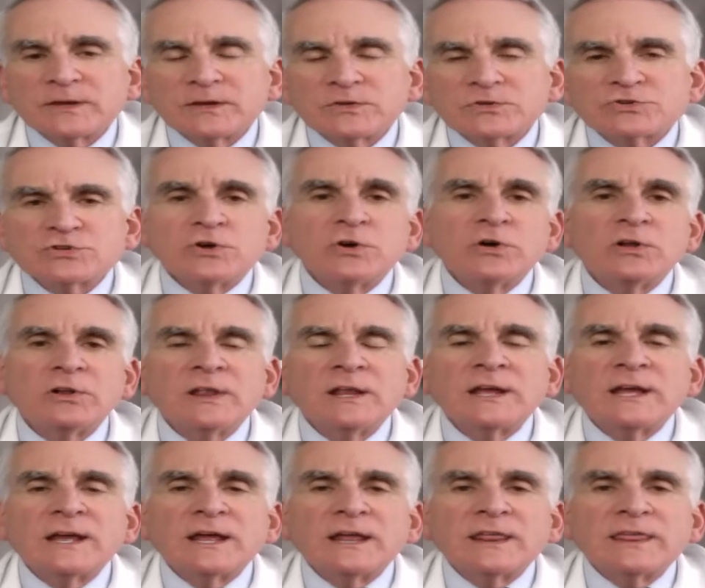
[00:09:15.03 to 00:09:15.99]
Joel,
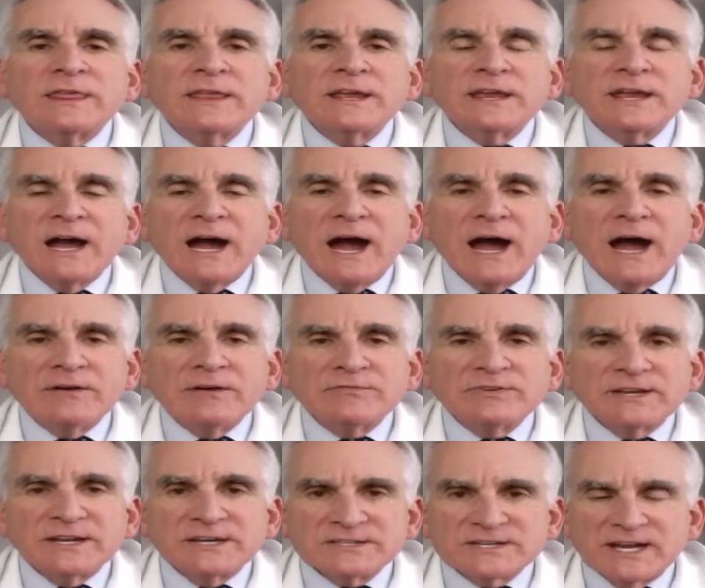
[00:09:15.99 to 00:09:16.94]
the
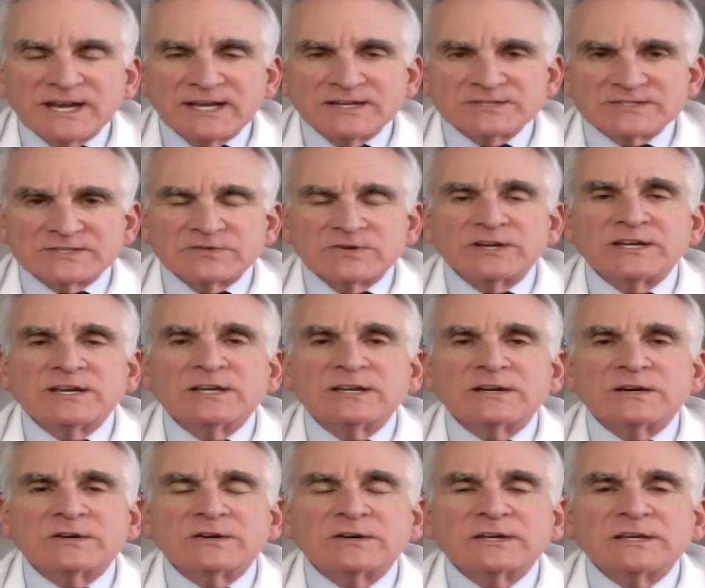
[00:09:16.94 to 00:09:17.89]
obvious answer
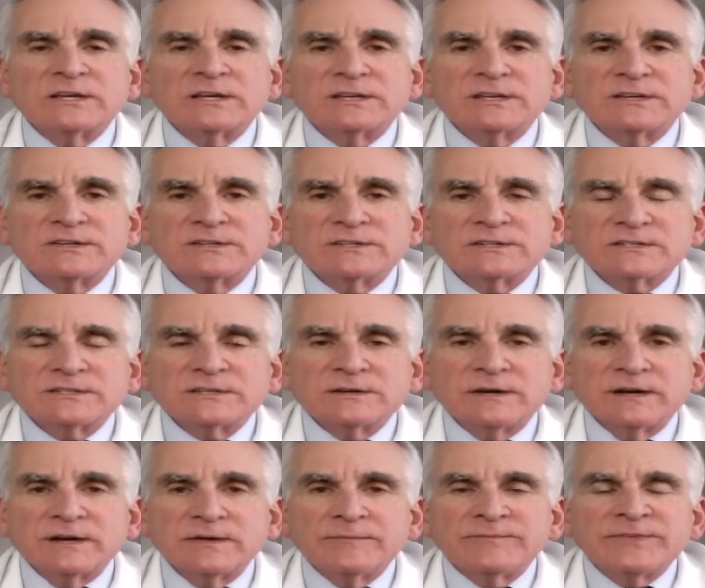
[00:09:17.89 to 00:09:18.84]
here is
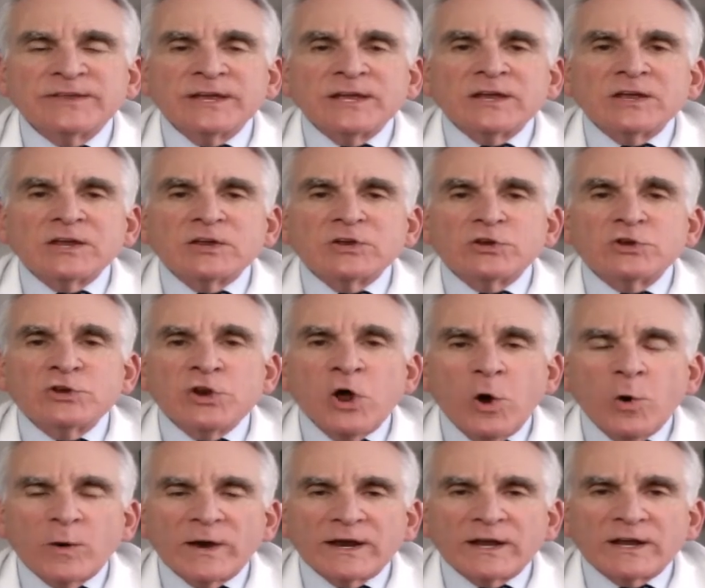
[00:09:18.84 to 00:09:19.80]

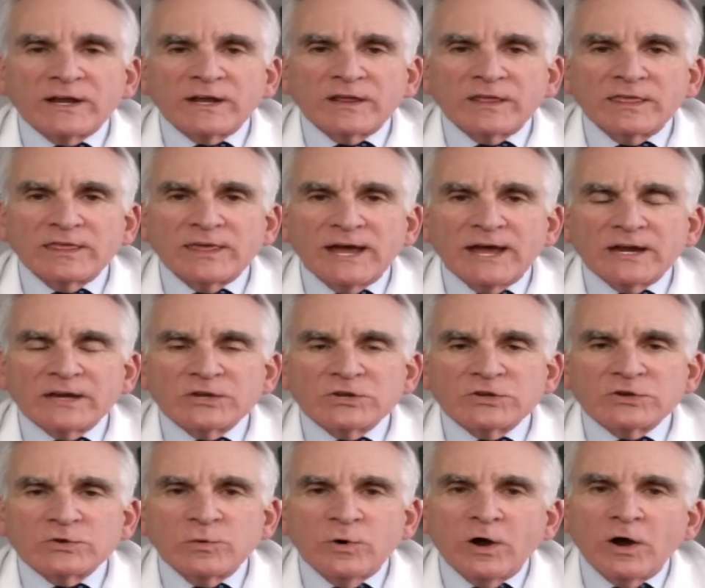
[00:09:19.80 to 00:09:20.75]
knowing that
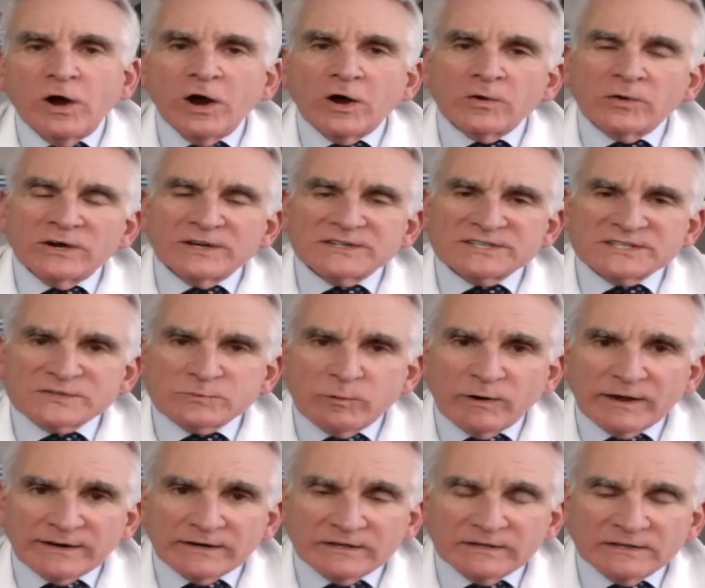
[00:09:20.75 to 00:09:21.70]
you are a
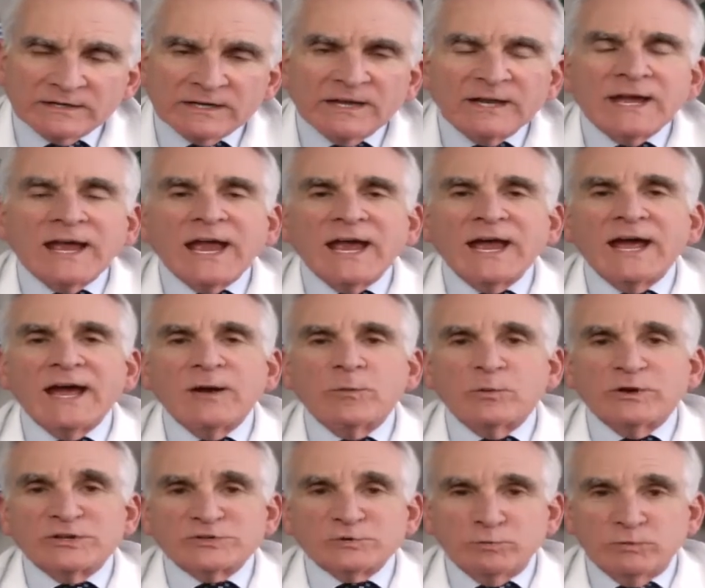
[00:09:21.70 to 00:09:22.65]
sweater,
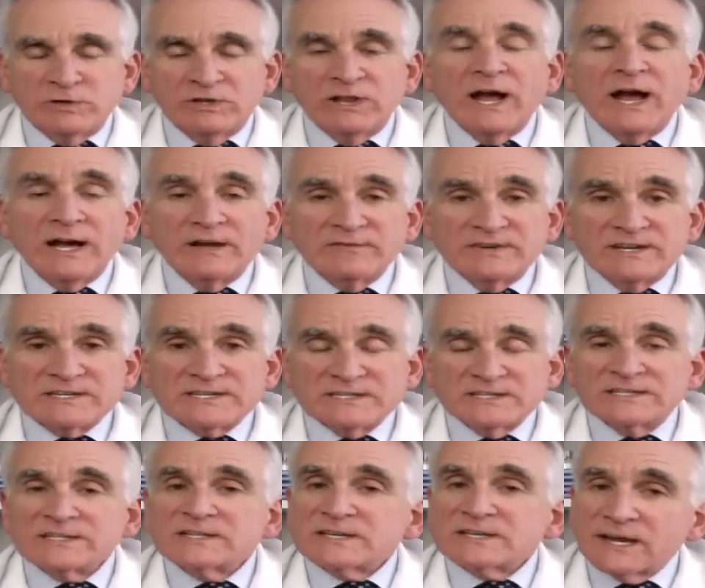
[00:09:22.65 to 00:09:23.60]
which will
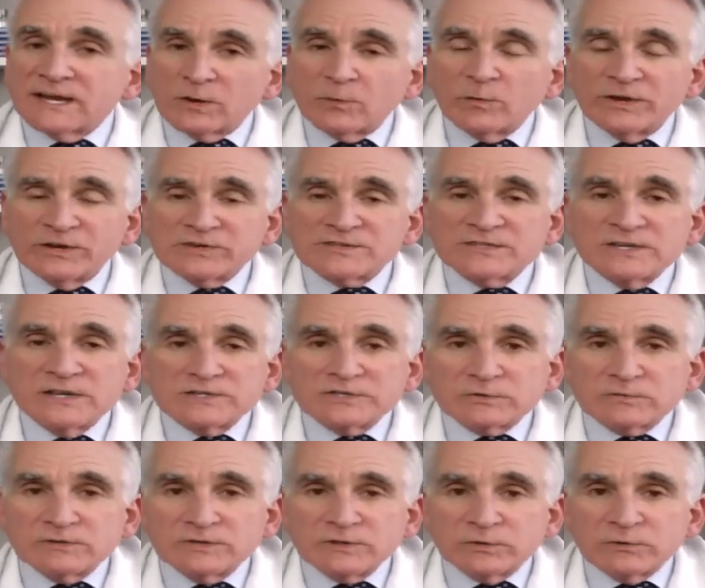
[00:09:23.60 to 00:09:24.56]
obviously take away your
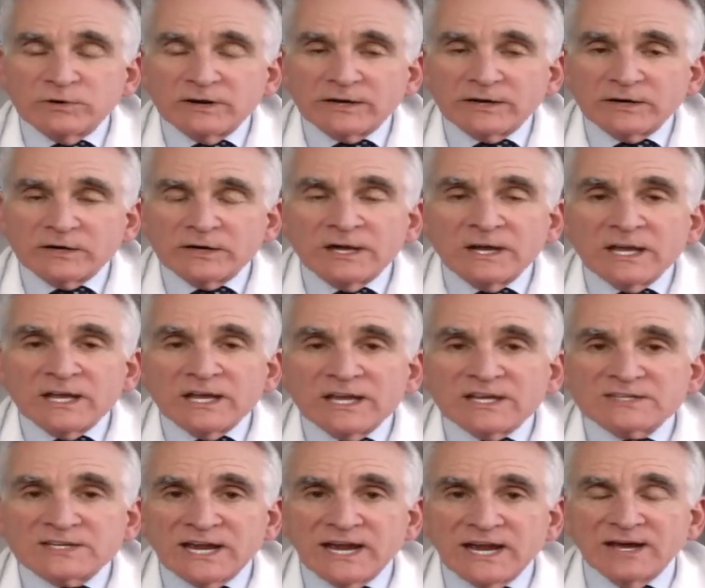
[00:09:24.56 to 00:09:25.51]
sunscreen quicker,
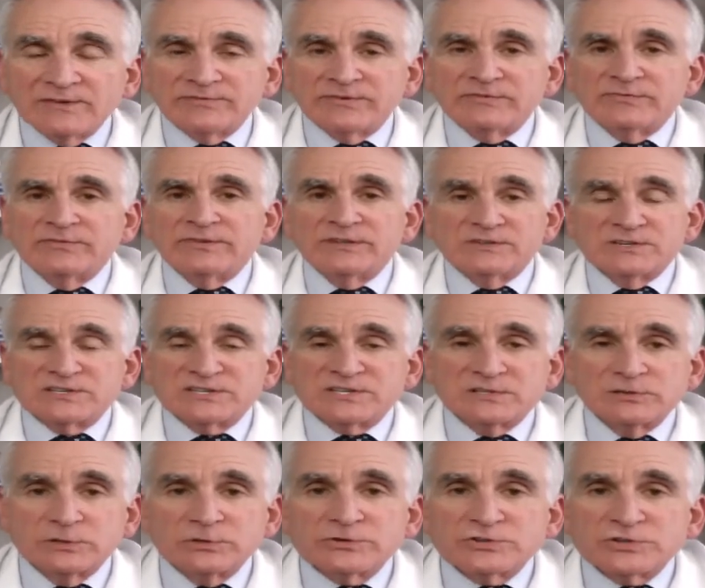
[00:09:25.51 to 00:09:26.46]
is half of the
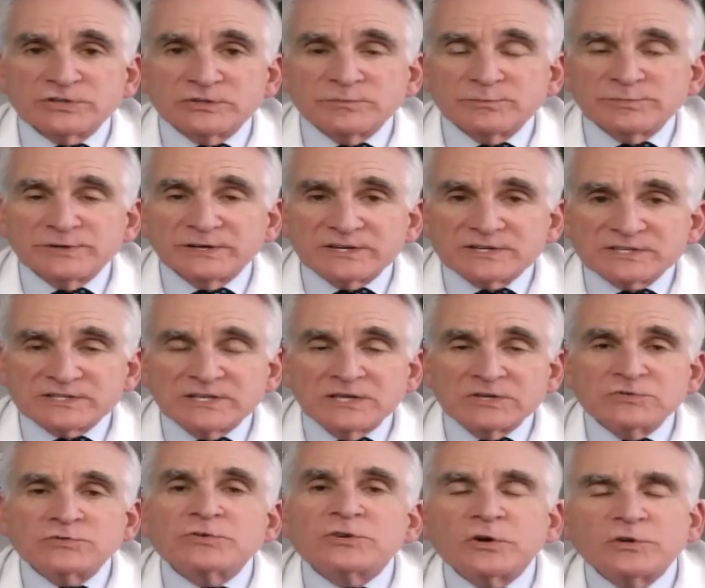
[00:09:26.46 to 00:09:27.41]
solution, because
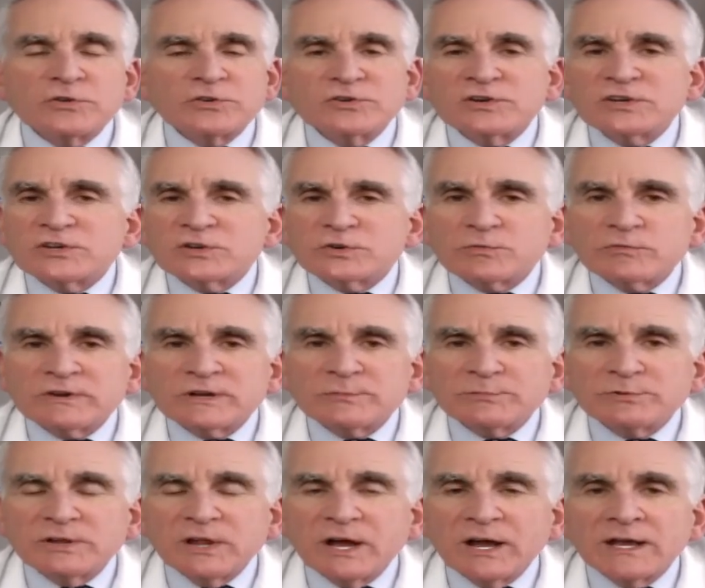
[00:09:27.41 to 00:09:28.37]
then you know you need to
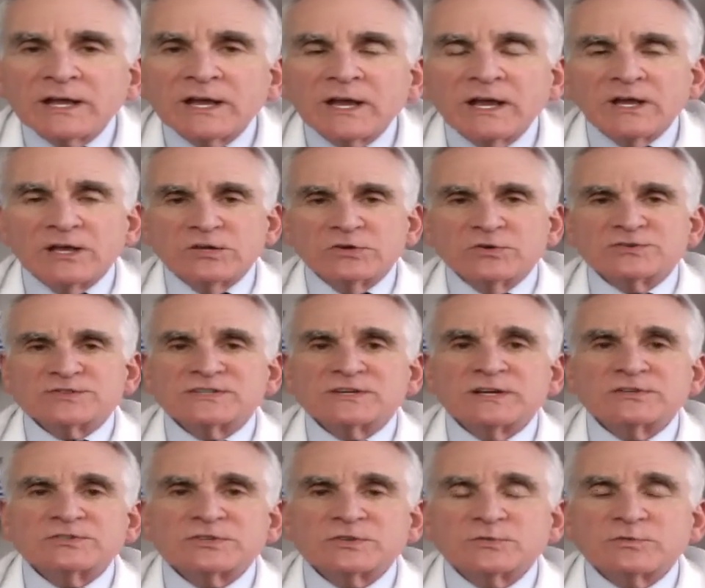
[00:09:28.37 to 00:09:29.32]
reapply your
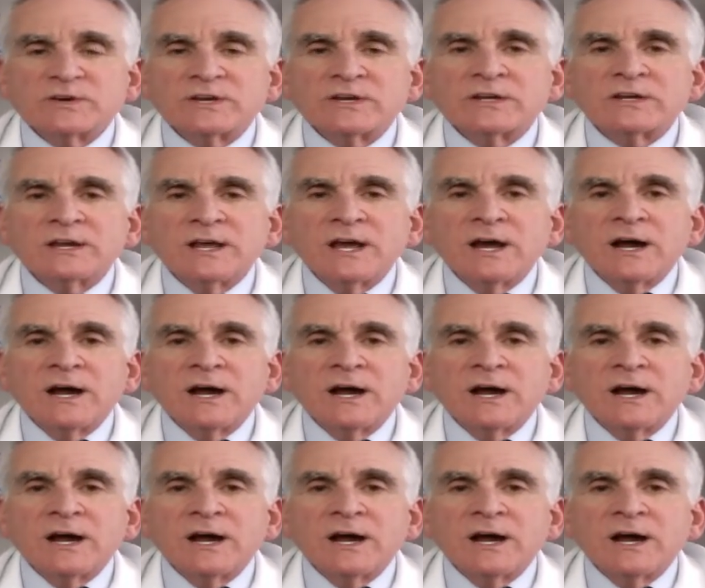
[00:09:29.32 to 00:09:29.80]
sunscreen